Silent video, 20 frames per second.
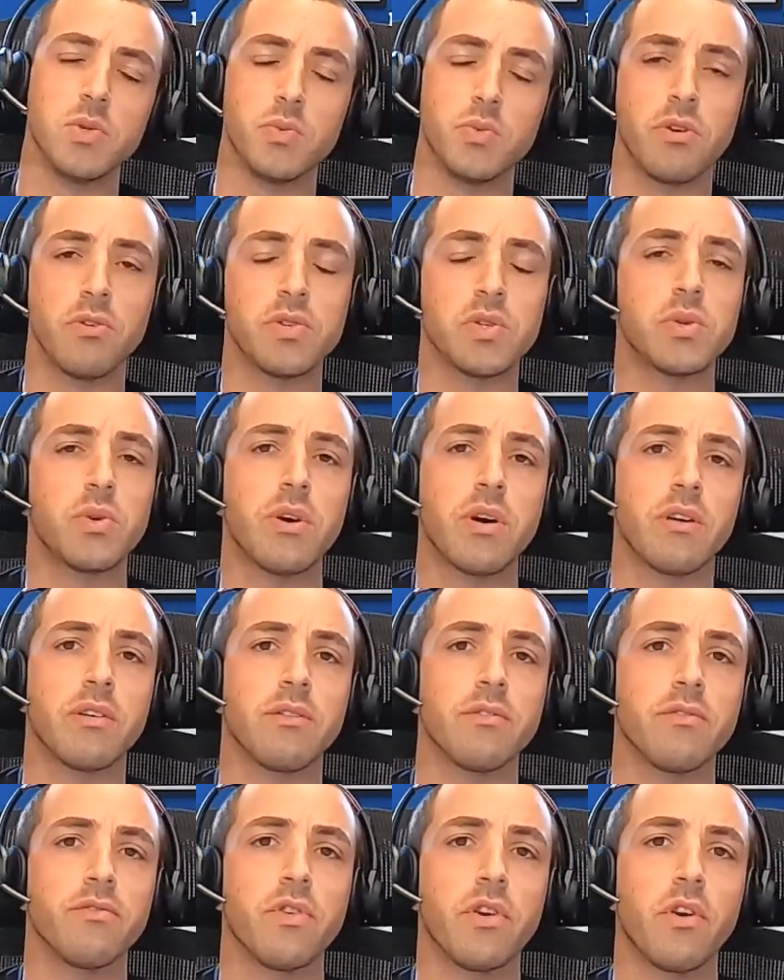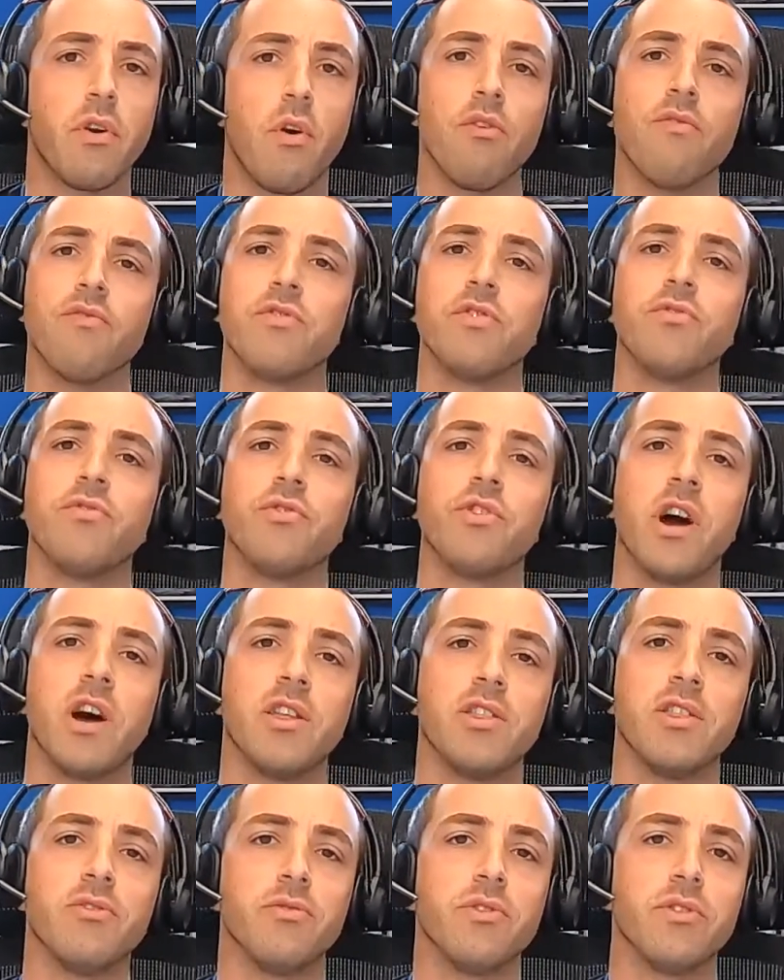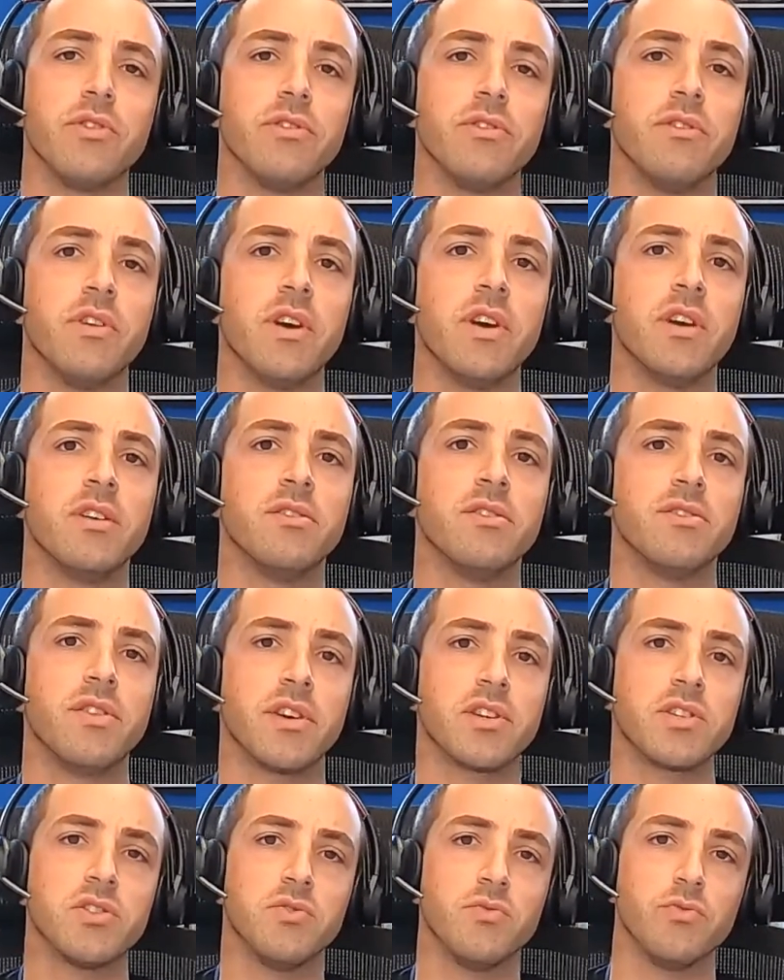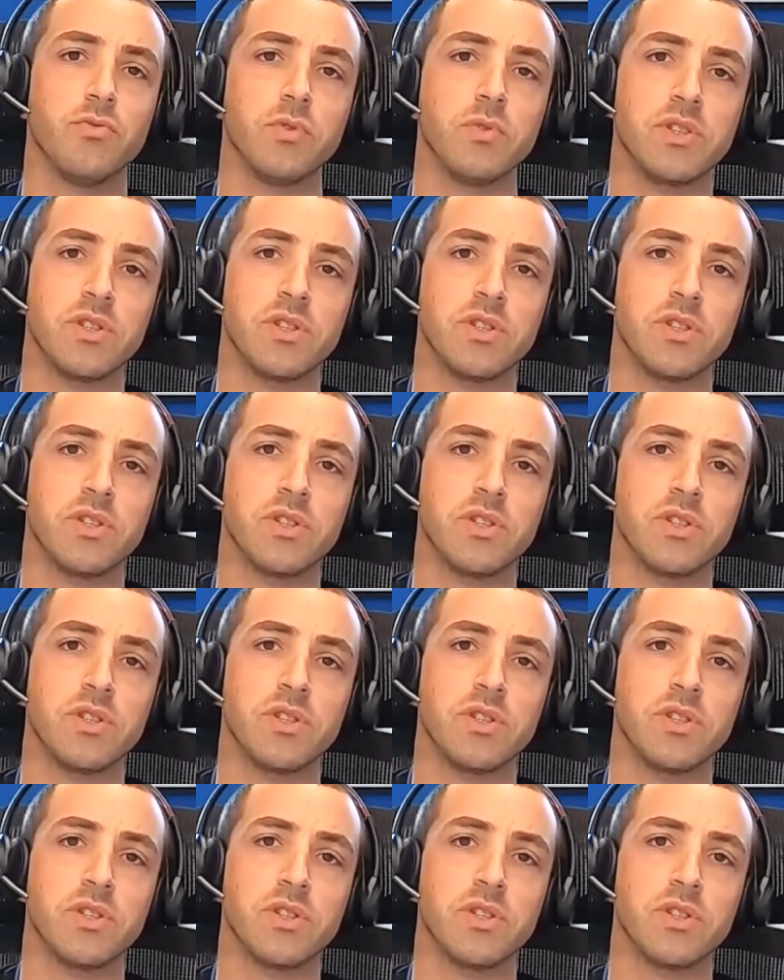We also have over 300 detection rules.